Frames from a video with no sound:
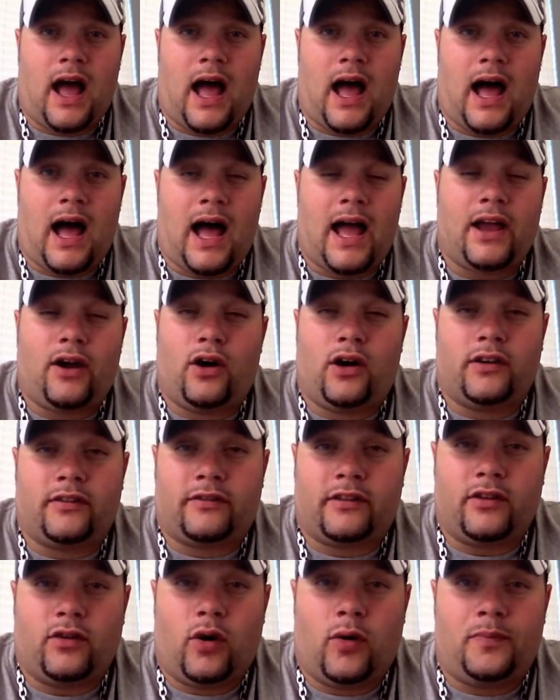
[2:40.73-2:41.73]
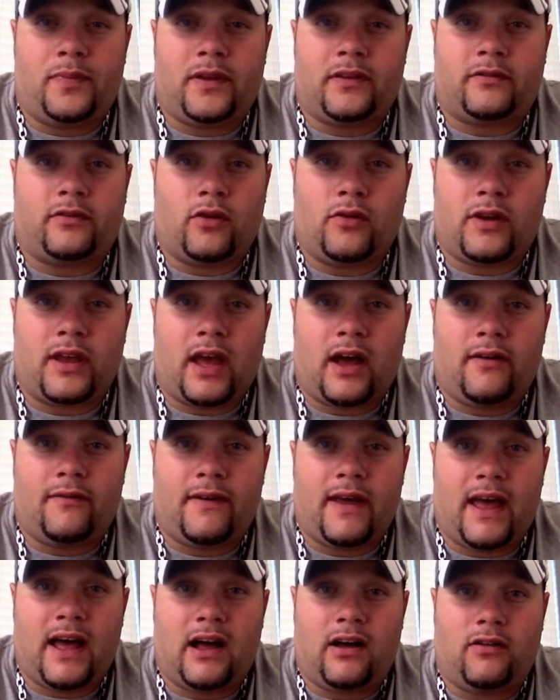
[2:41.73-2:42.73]
I honestly hope that SoCal
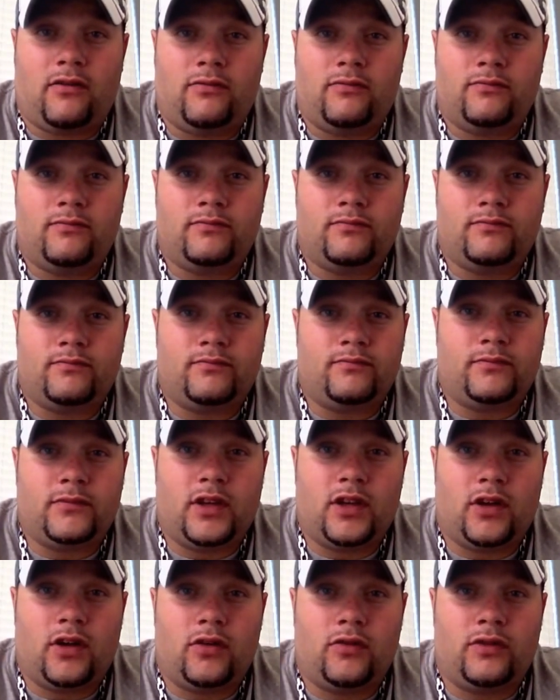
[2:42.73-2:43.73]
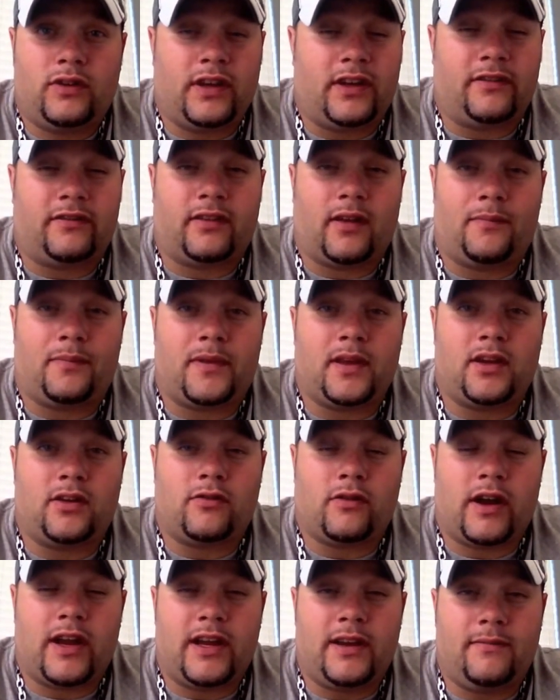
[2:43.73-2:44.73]
Val, does something
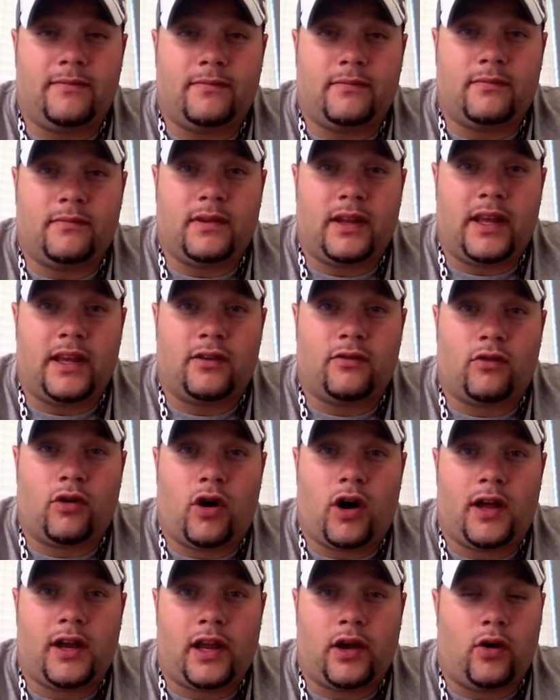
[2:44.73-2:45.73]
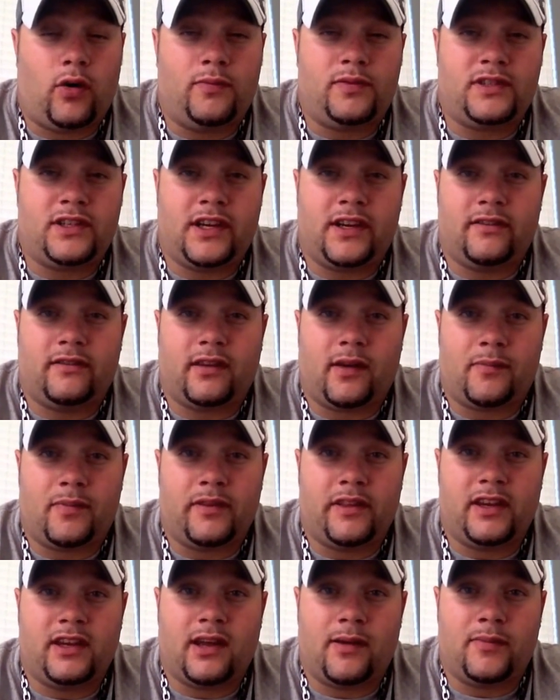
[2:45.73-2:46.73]
great later on. I hope she ends up in
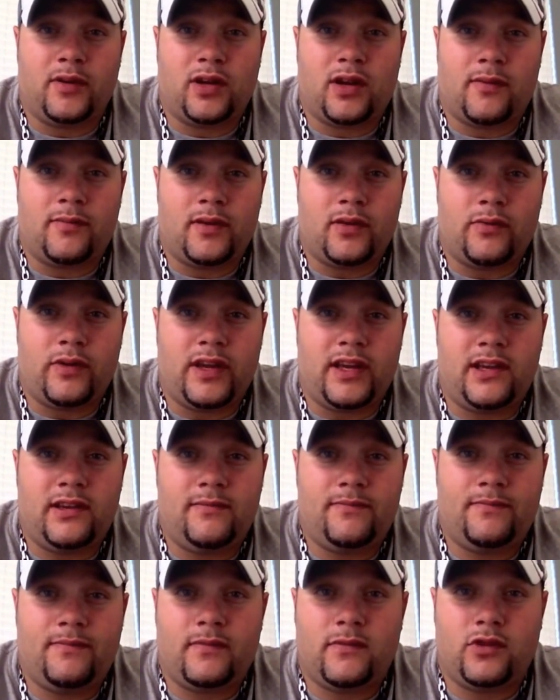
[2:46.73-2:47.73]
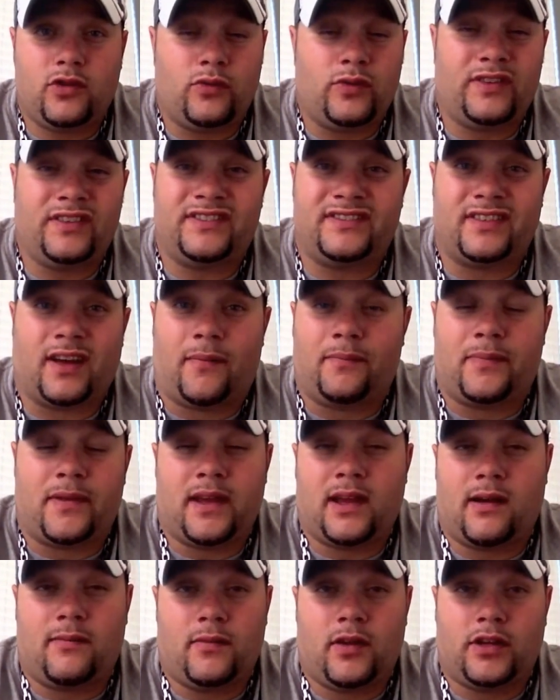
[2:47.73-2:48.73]
the WWE doing
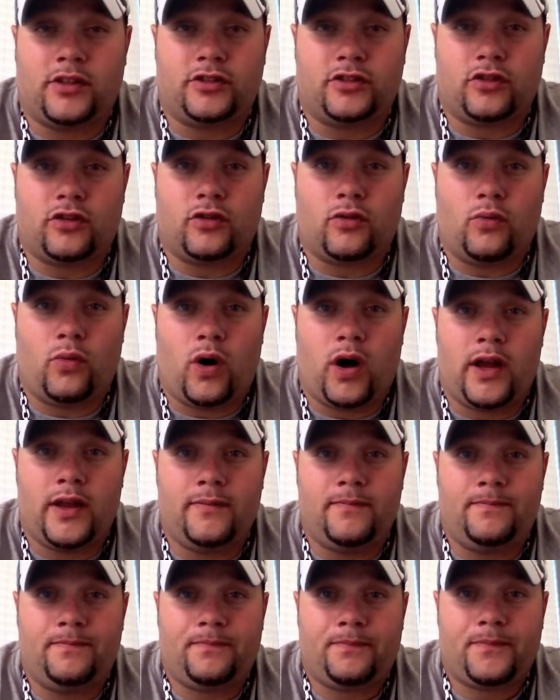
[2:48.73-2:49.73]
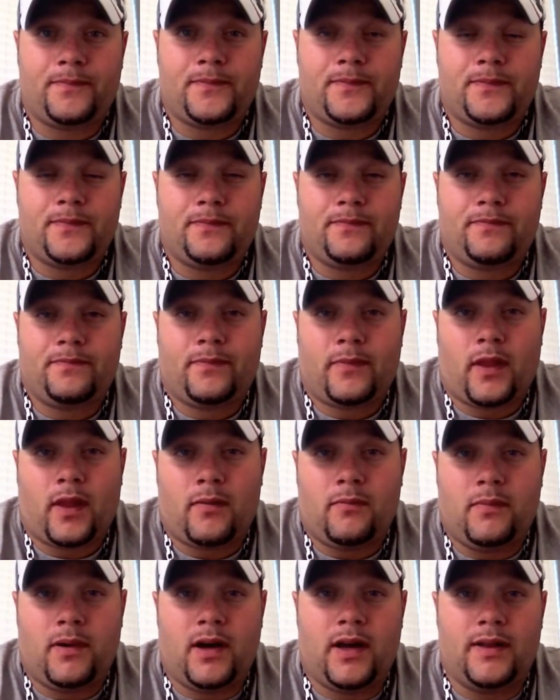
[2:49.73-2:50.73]
something. I'm not sure what.
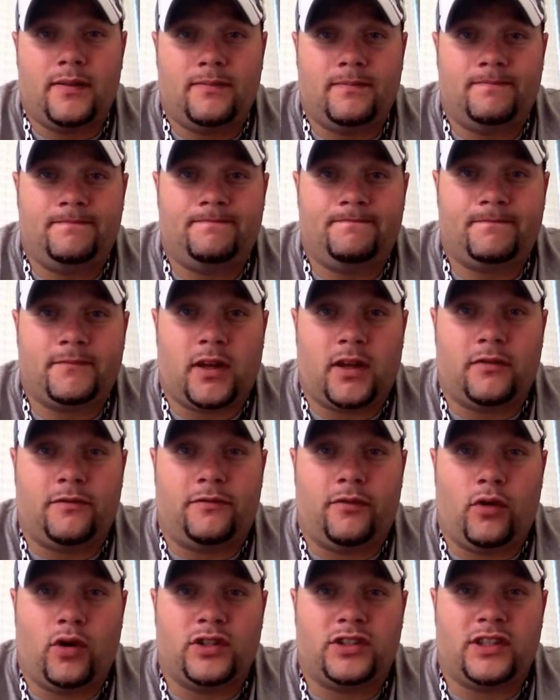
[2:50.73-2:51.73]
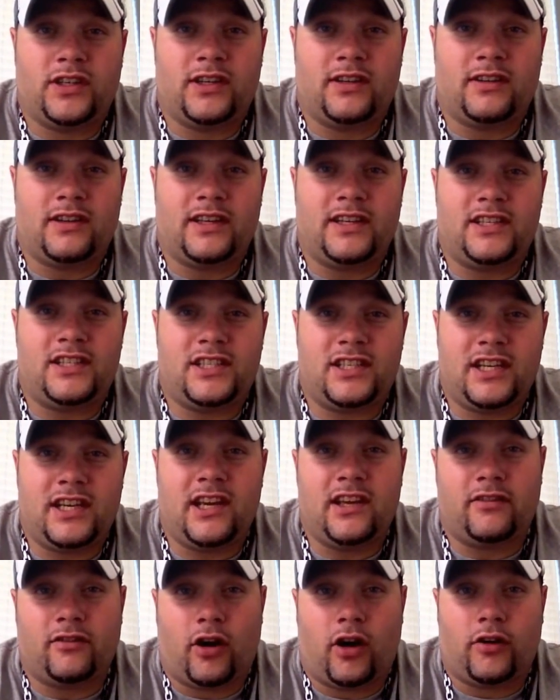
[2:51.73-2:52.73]
But, unfortunately, she
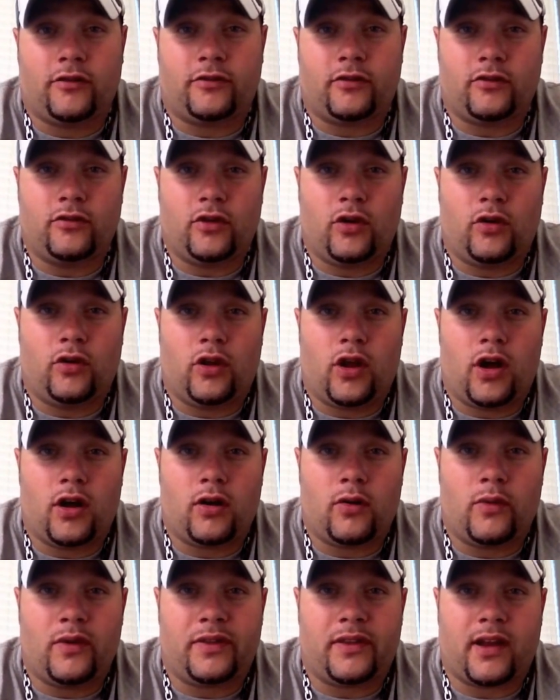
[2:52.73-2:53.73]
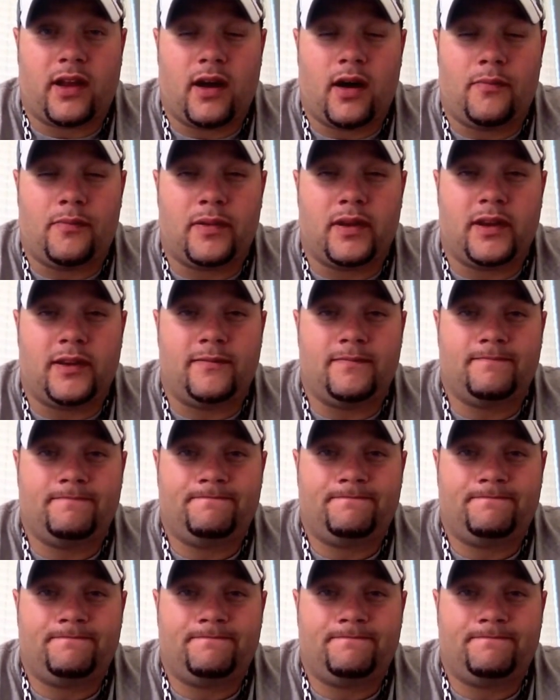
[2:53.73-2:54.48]
is also no longer with the company.